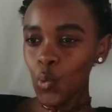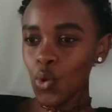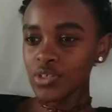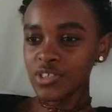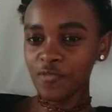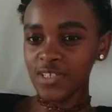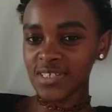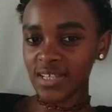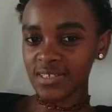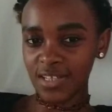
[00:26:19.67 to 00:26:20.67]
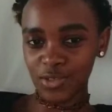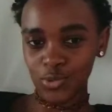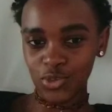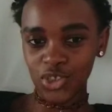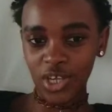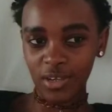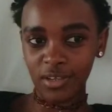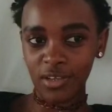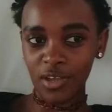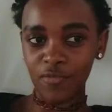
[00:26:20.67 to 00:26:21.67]
What if it's a test to check
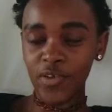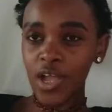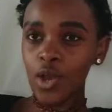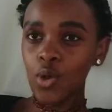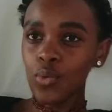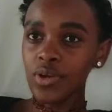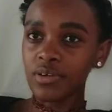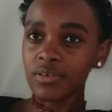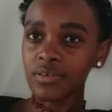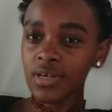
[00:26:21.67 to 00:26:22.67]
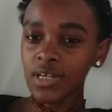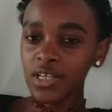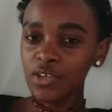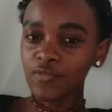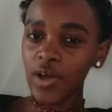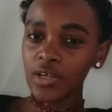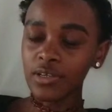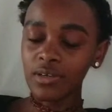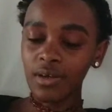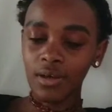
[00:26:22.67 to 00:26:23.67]
if we're, if
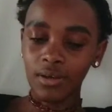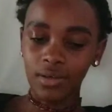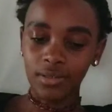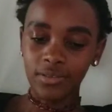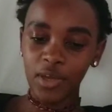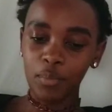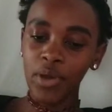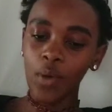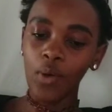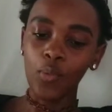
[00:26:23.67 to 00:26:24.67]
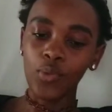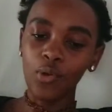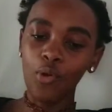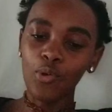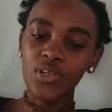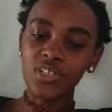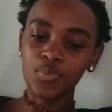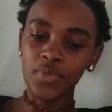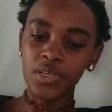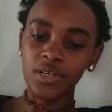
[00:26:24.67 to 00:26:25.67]
uh, the power we always
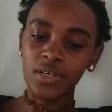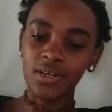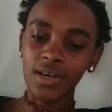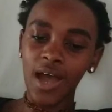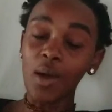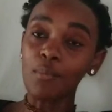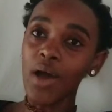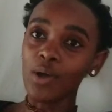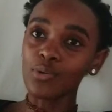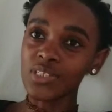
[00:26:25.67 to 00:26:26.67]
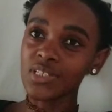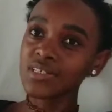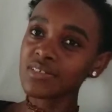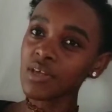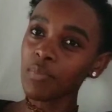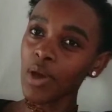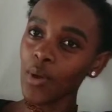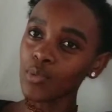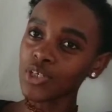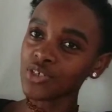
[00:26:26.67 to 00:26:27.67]
speak about is the
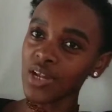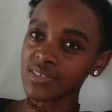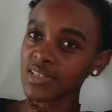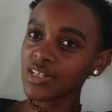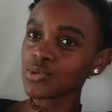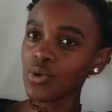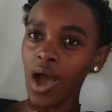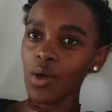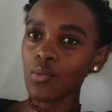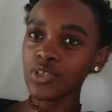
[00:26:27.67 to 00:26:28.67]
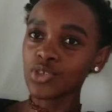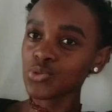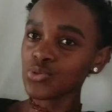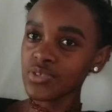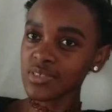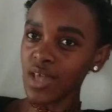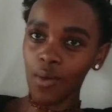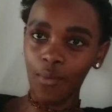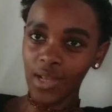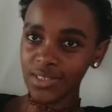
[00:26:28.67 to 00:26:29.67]
power we translate to how we choose
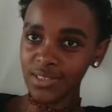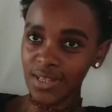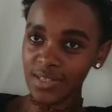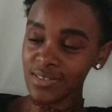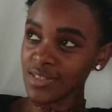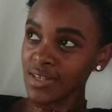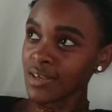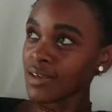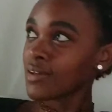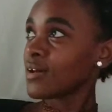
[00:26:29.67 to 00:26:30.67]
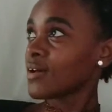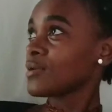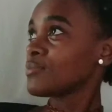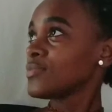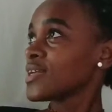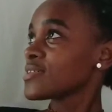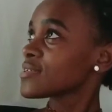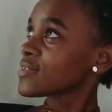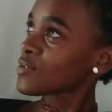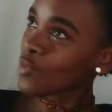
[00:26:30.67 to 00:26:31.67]
our leaders. Um,
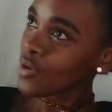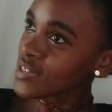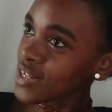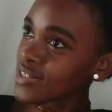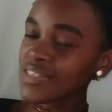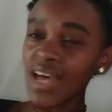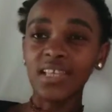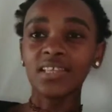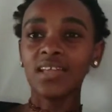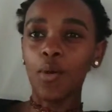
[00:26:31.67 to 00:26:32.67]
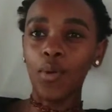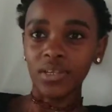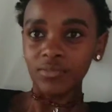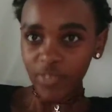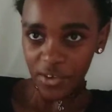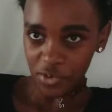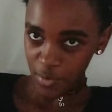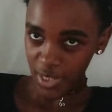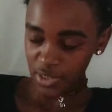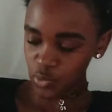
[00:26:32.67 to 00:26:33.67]
let's say what else in our
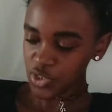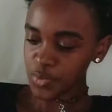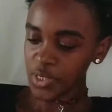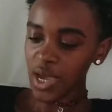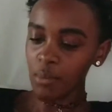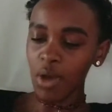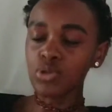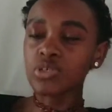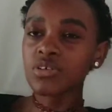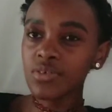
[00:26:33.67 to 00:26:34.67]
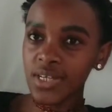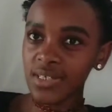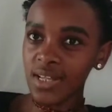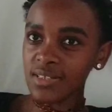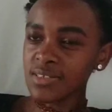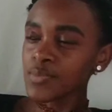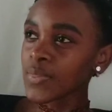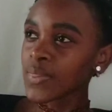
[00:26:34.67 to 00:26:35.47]
environments we speak about greatness.